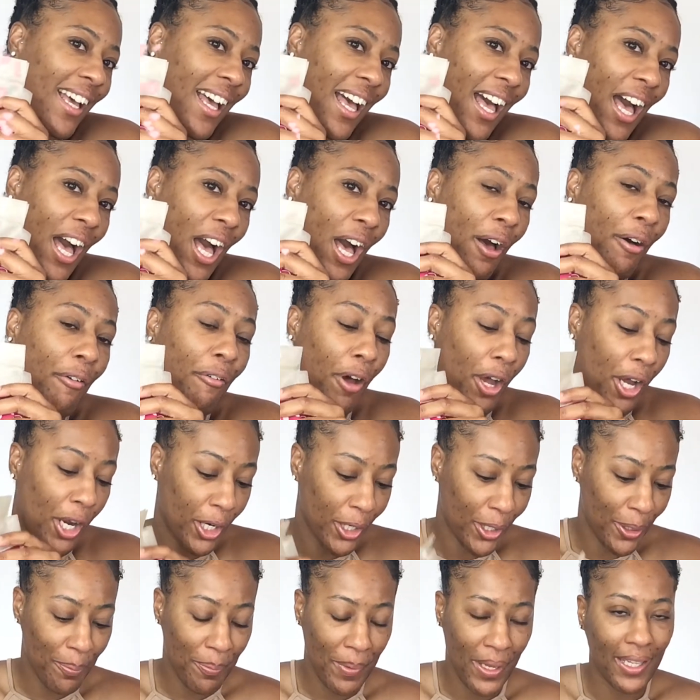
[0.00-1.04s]
of her
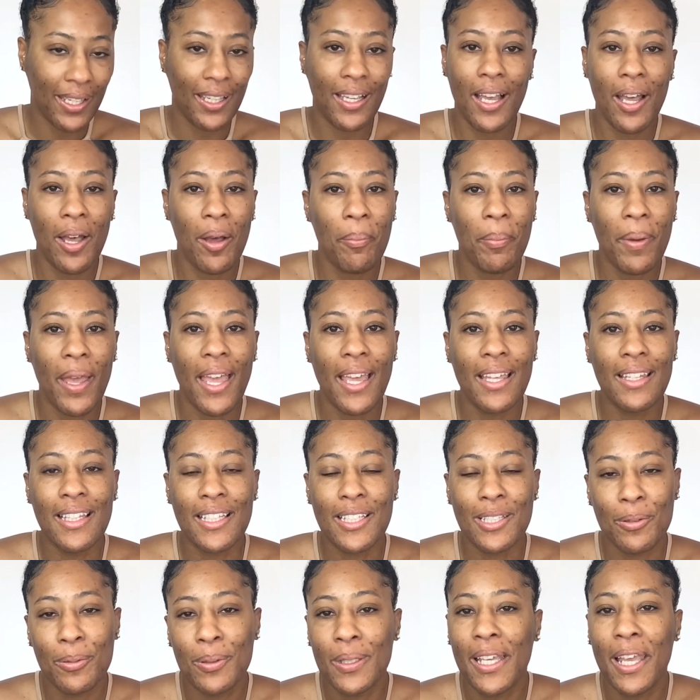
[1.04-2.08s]
makeup and this is
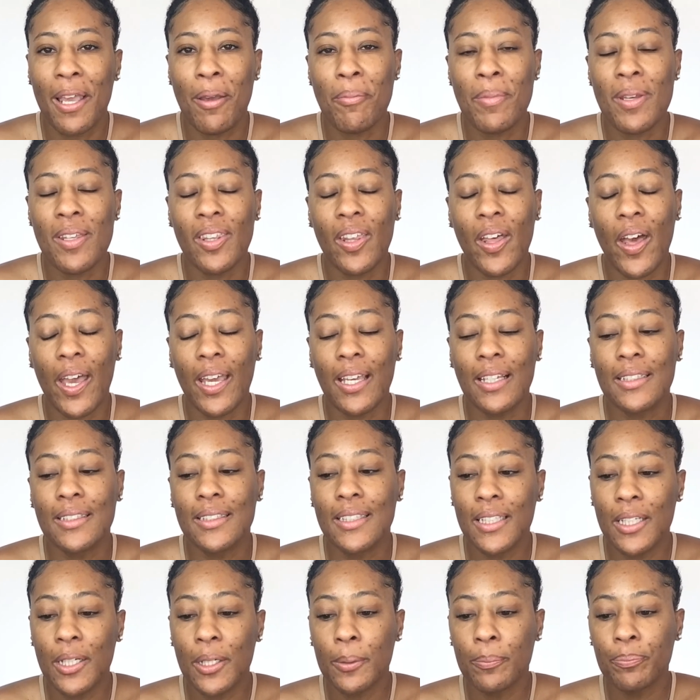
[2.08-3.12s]
what gave me the
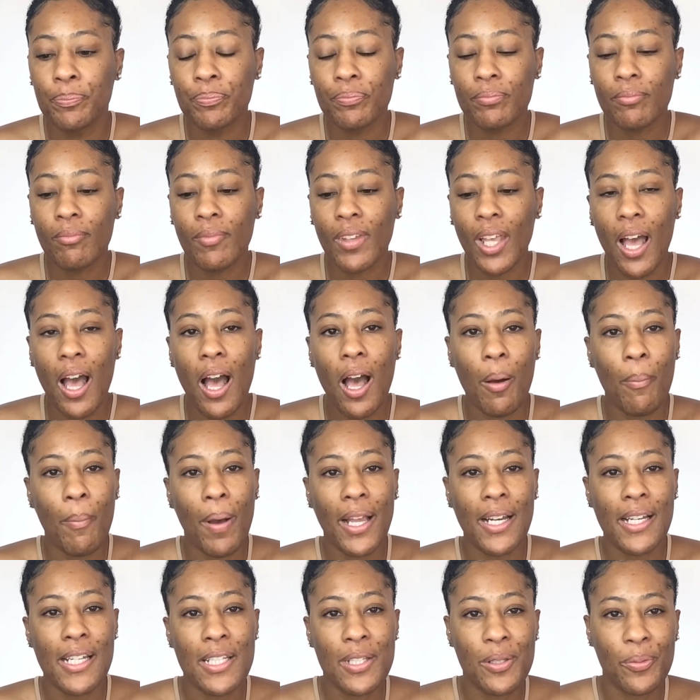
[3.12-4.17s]
idea. I
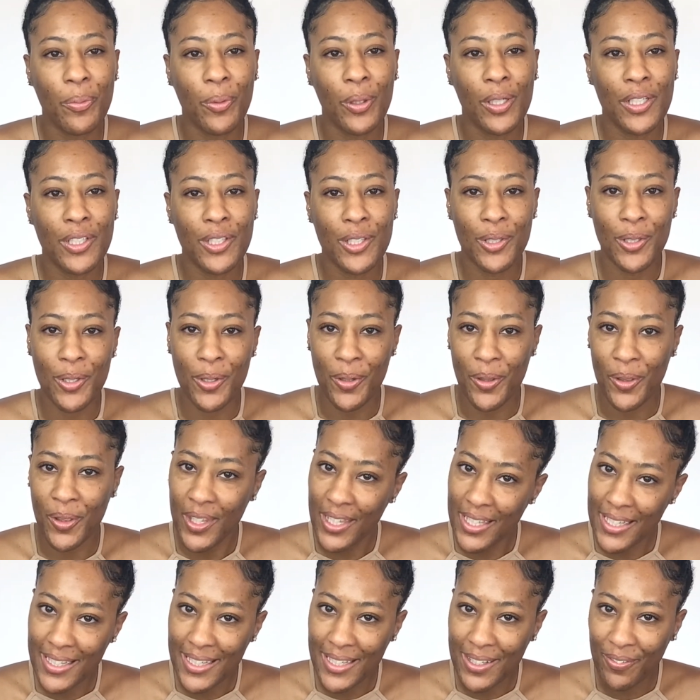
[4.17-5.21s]
just wanted to do this
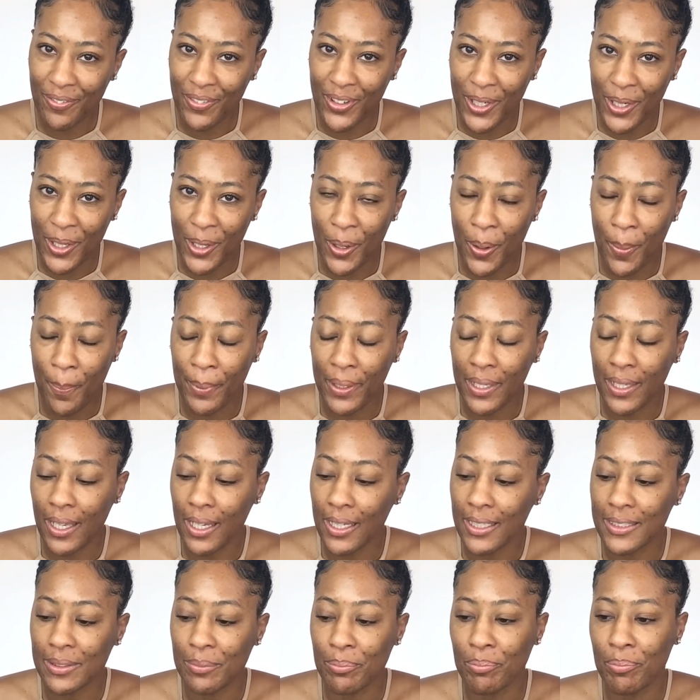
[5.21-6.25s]
video because
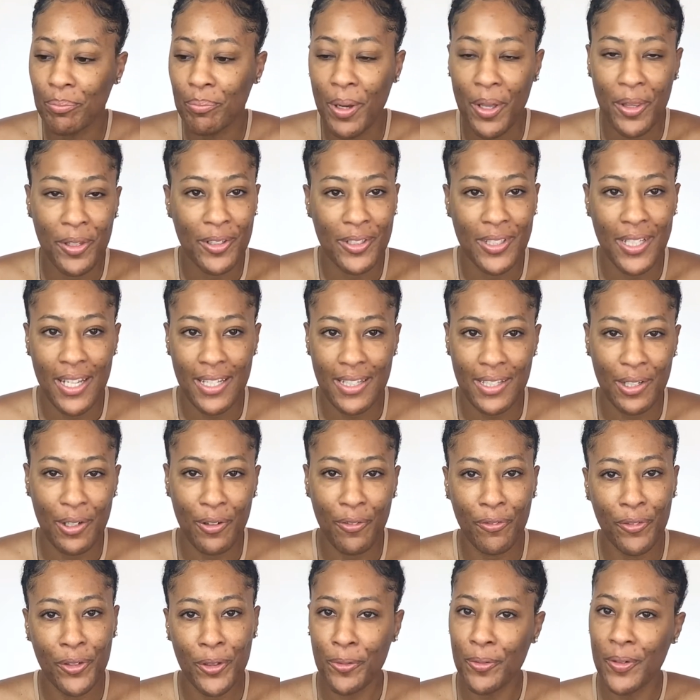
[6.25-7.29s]
Mother's Day is in a
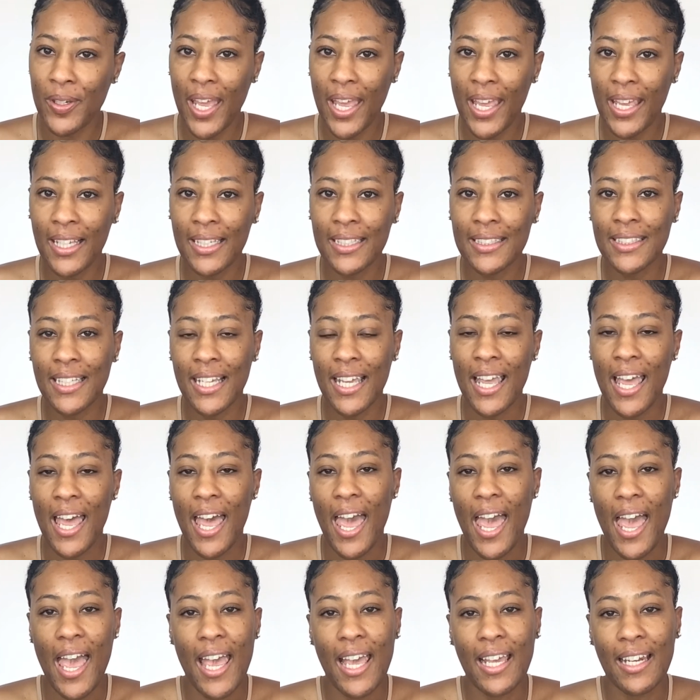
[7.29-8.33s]
few days
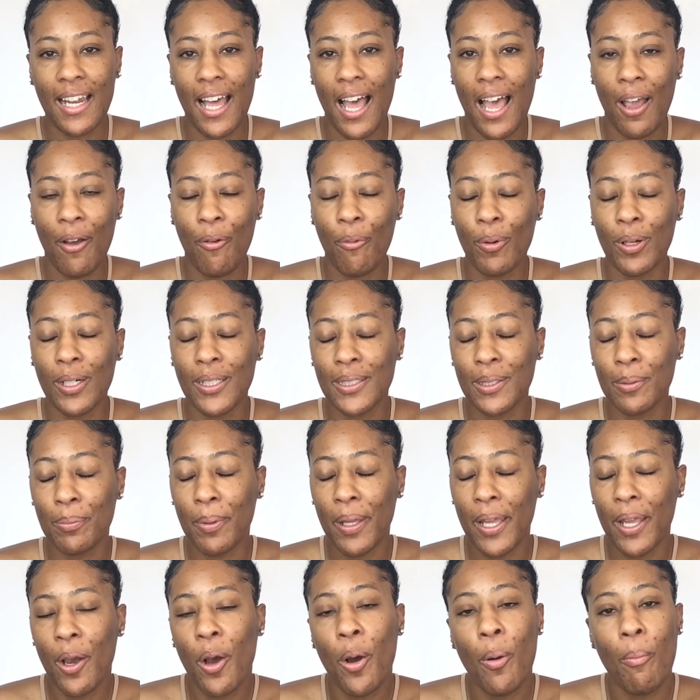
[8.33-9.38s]
and I wanted to pay
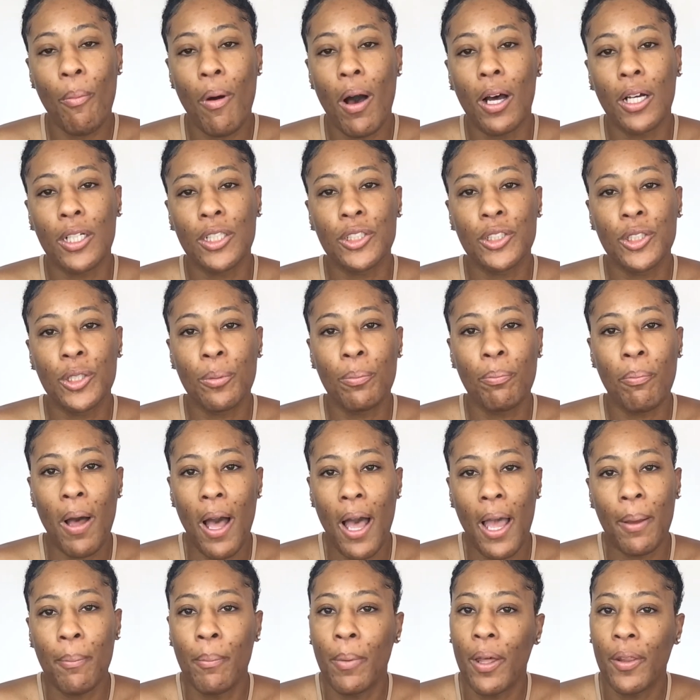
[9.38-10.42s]
homage to my
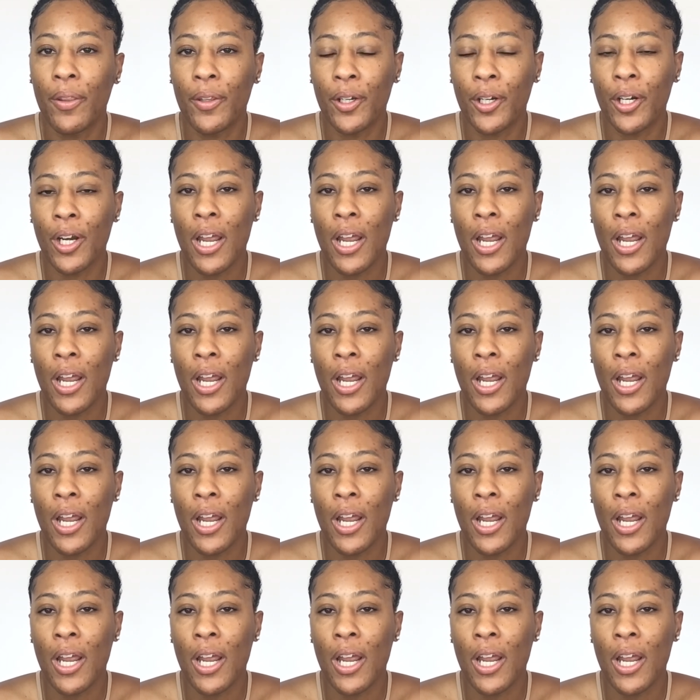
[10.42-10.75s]
mother.